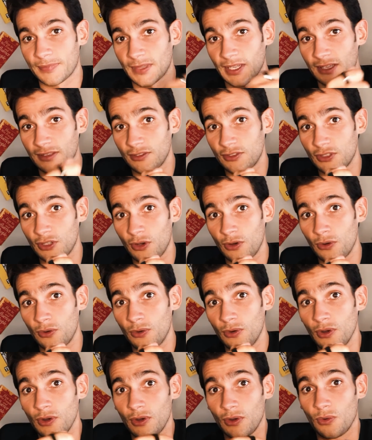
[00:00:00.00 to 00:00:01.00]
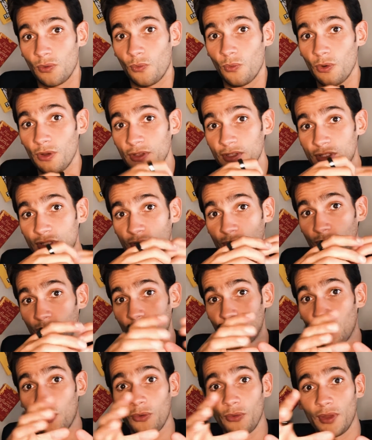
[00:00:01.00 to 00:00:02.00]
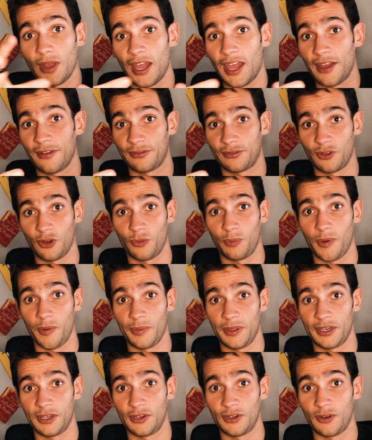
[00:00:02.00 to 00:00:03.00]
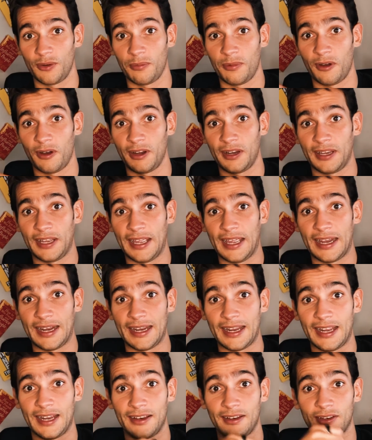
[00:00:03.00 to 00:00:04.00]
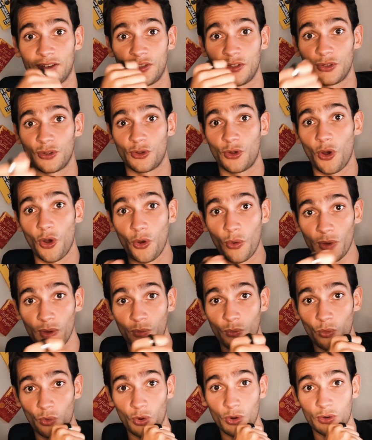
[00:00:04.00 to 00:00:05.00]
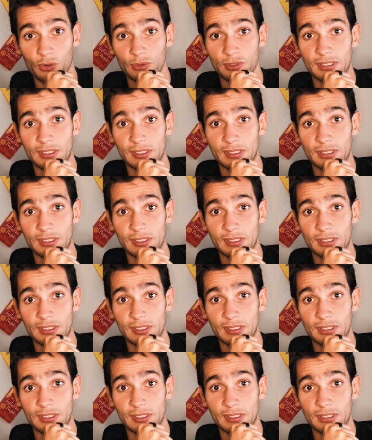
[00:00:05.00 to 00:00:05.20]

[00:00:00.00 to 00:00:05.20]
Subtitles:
And so once you don't have dopamine in your body, and then you go and work on